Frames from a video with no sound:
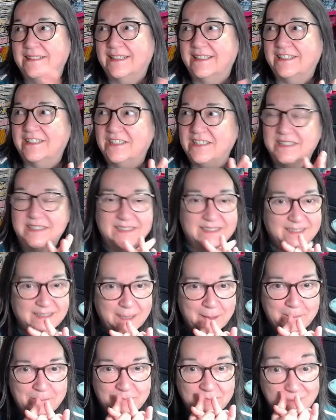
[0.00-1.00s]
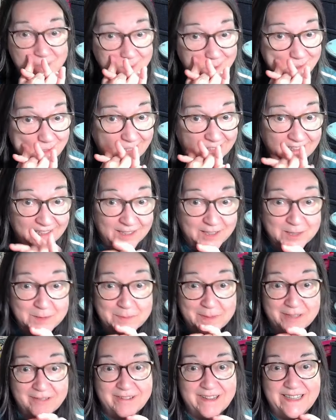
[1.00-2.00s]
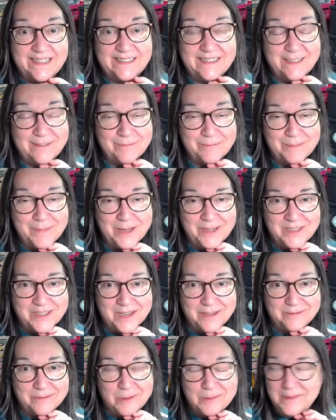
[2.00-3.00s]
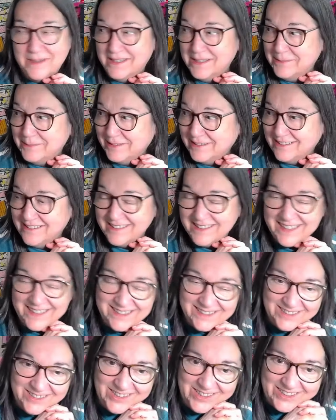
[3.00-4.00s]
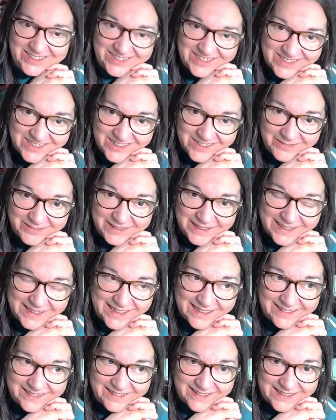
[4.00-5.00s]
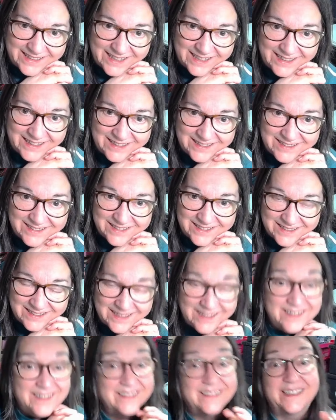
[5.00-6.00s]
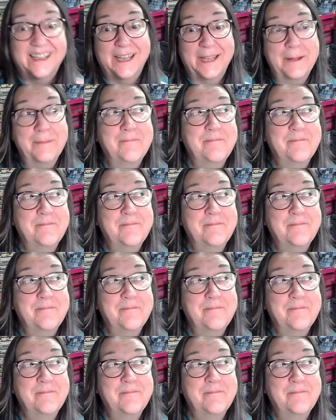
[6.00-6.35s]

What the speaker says: and just kind of lost my creative mojo for a while. And one of the things I like to do when I get like that is to think, okay,